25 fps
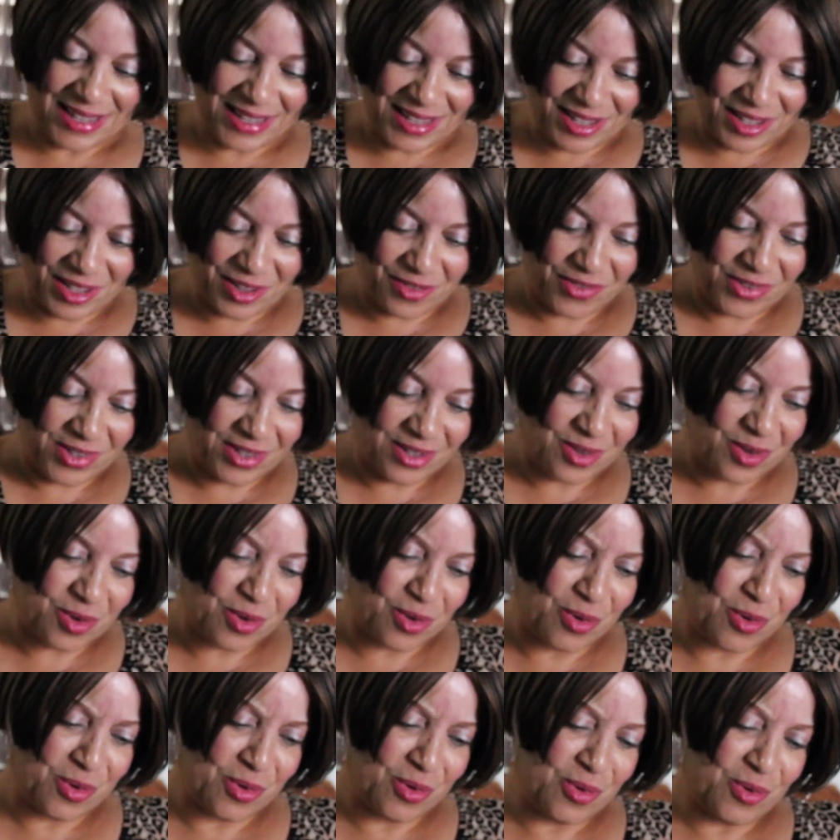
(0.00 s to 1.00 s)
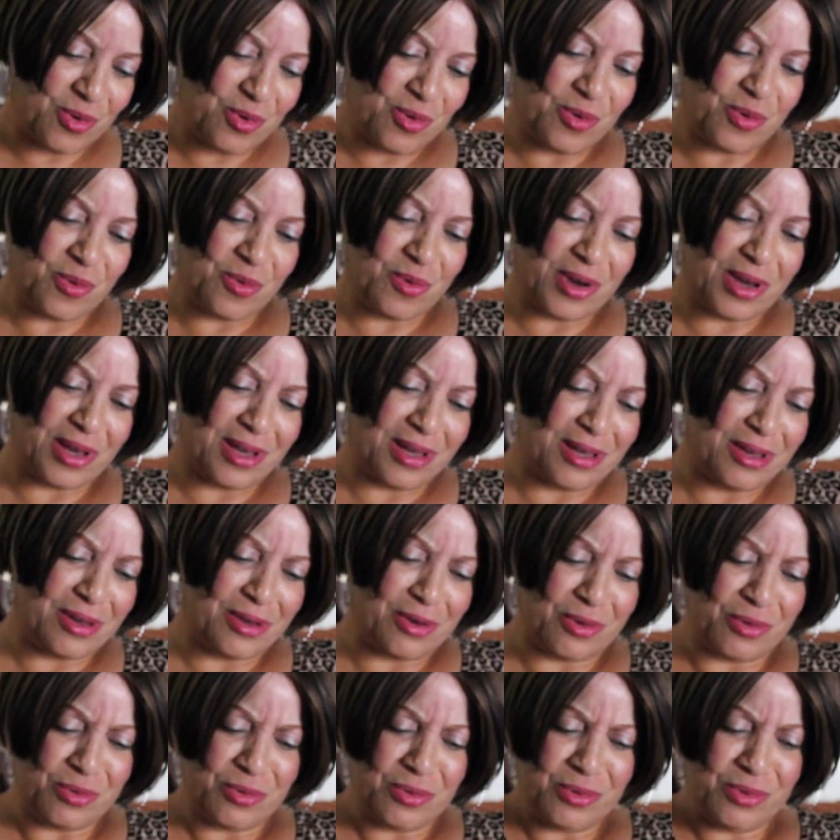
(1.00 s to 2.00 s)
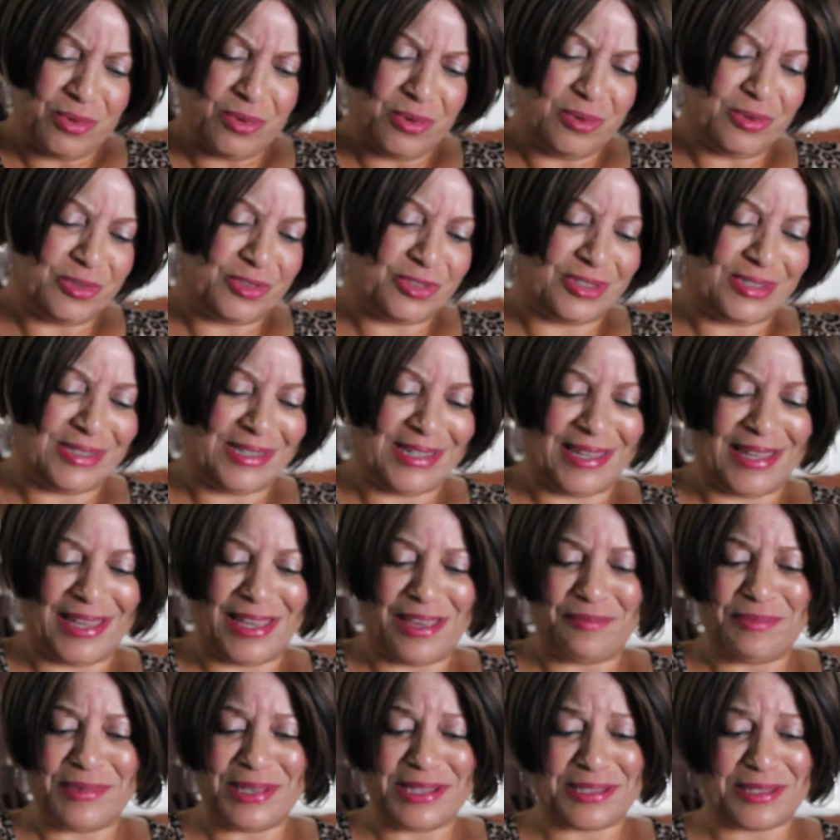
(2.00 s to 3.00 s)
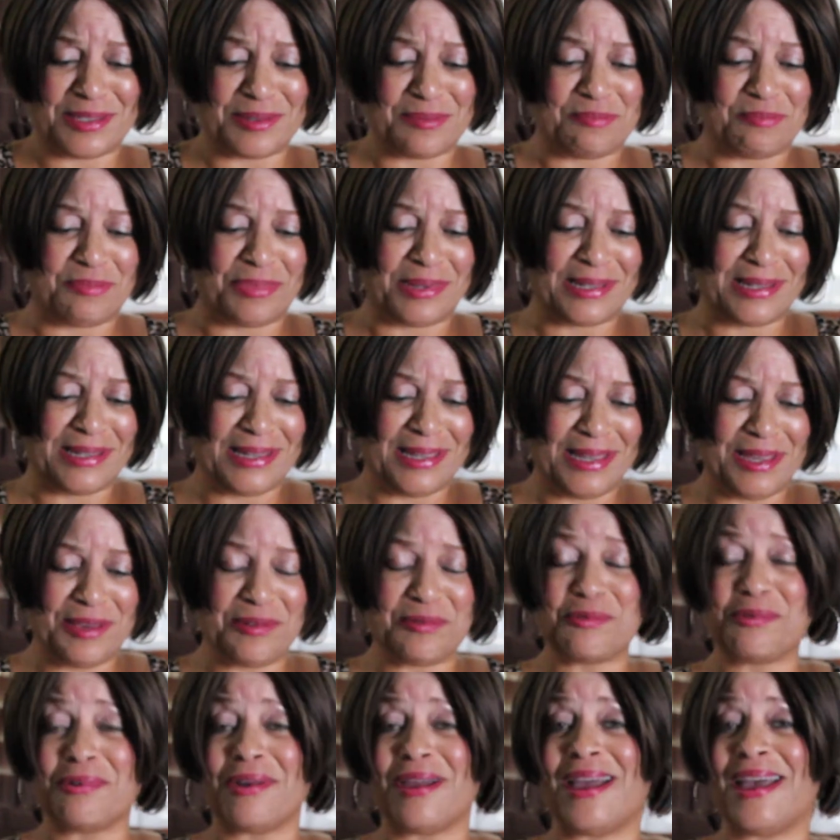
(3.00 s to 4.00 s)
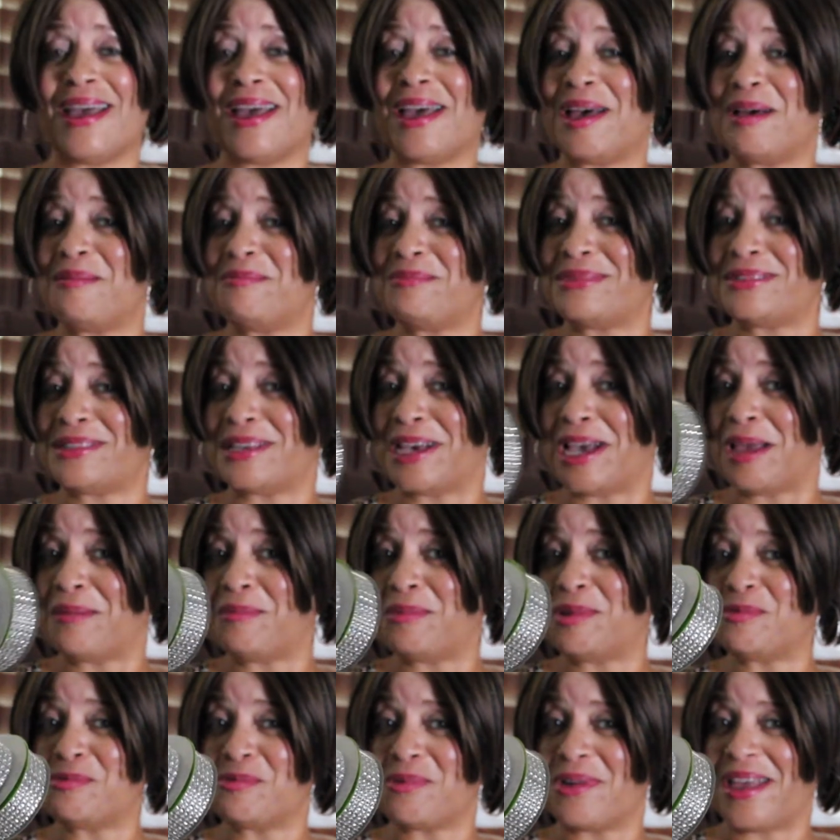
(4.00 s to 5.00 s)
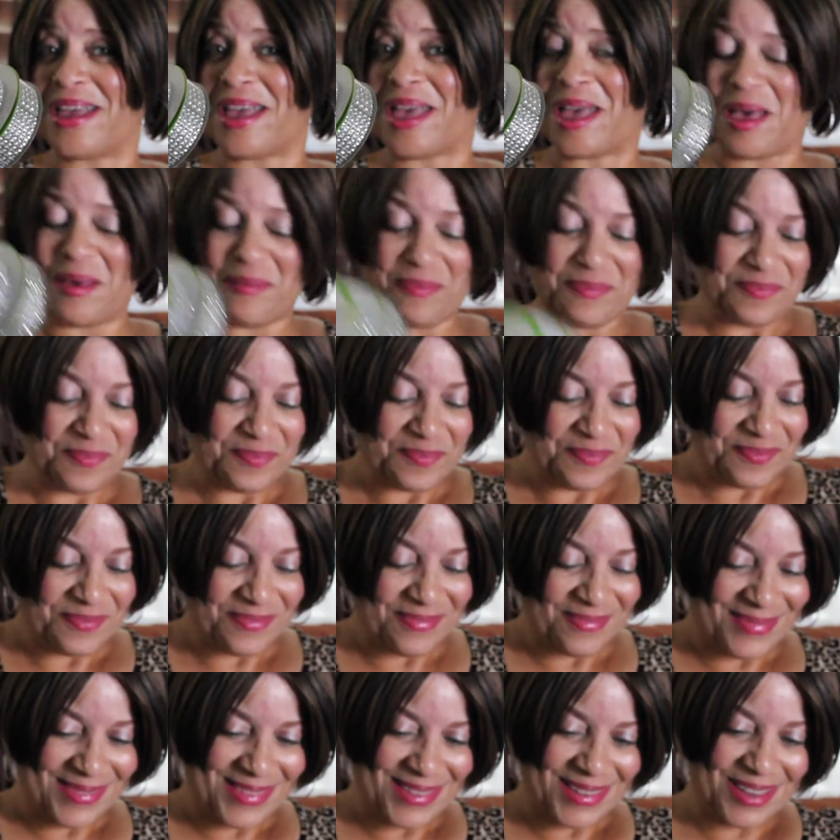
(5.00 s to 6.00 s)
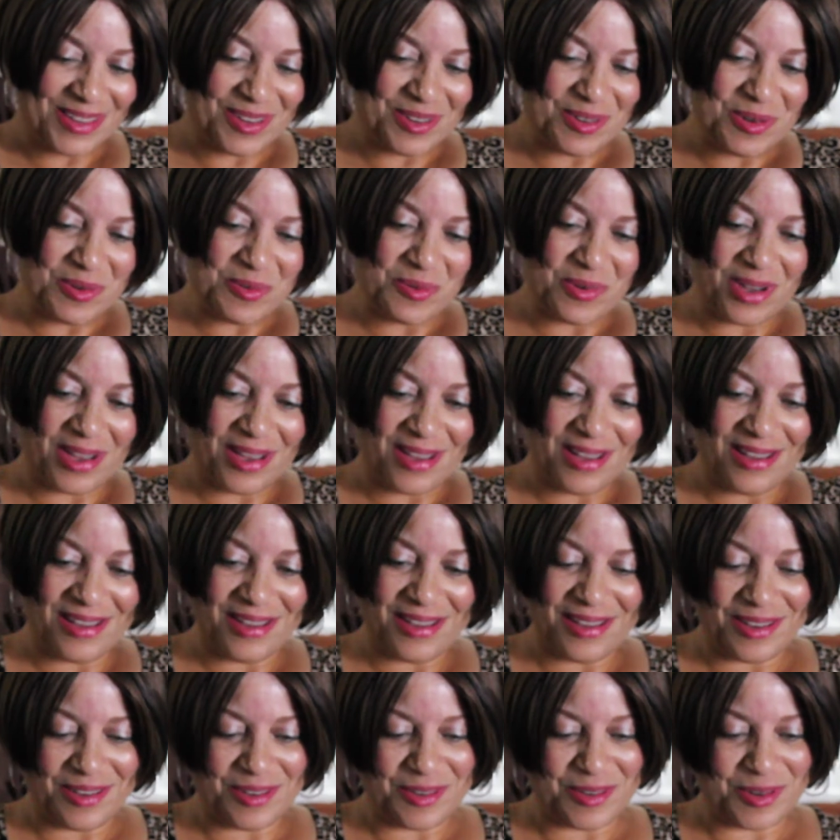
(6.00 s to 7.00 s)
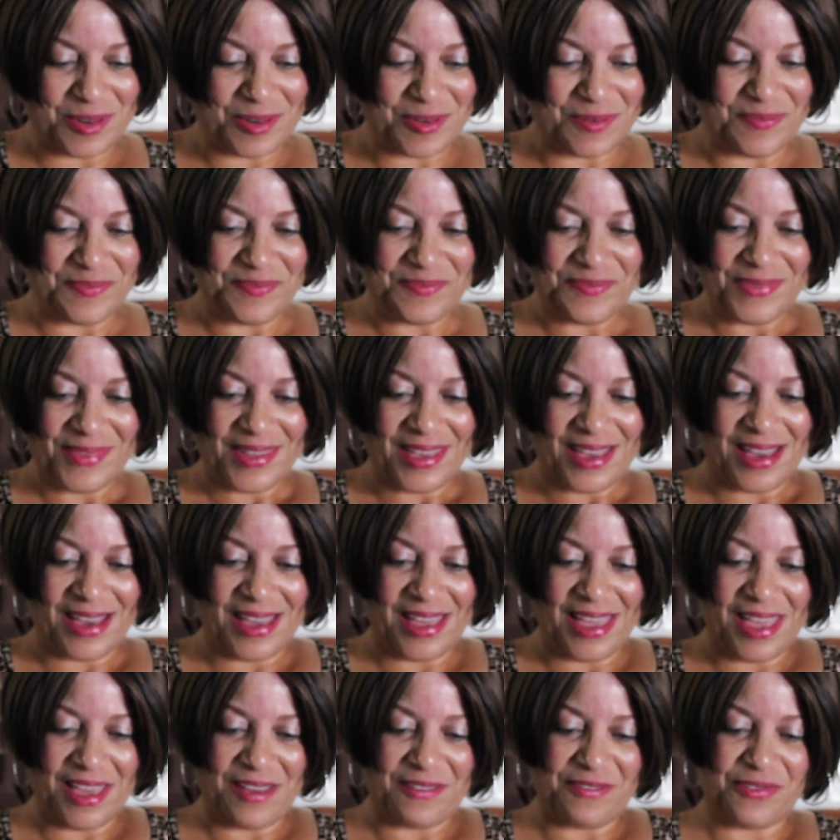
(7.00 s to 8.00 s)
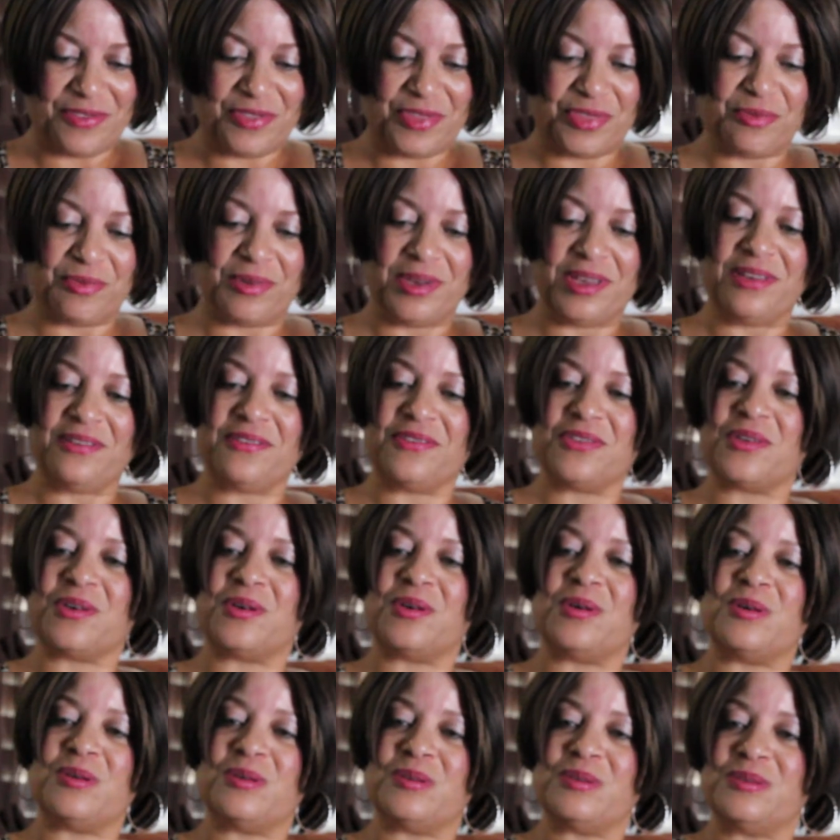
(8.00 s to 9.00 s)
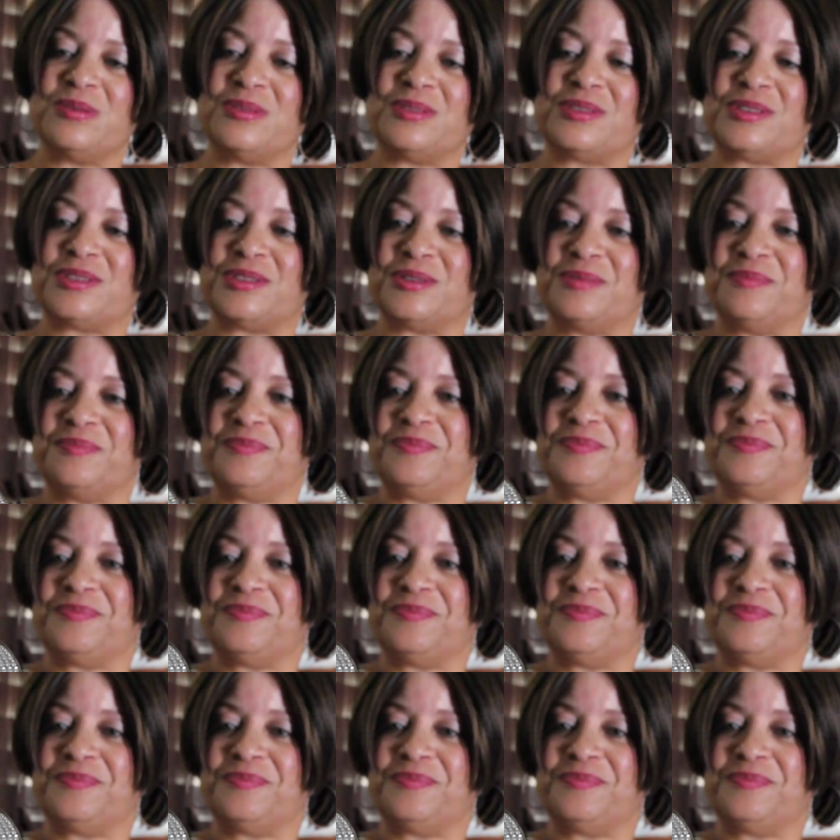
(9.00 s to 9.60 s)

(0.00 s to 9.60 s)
Love it. Oh wow. Ooh, she gave me some bling wrap, diamond wrap. Oh wow. I have three of those.